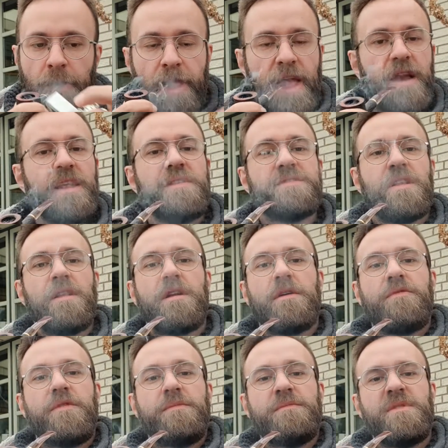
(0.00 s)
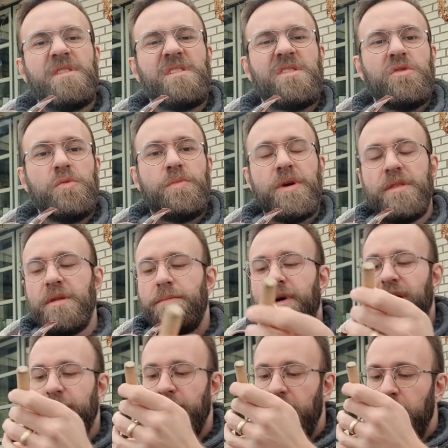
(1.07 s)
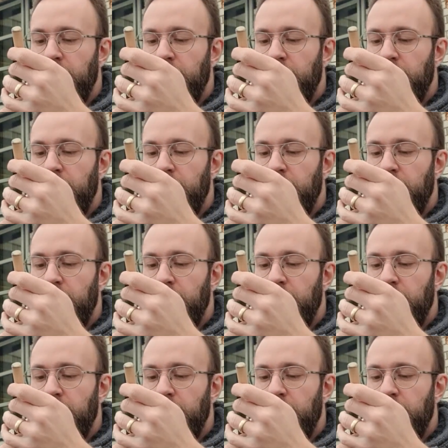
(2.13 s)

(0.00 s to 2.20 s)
and leaves a lot of goop in the pipe.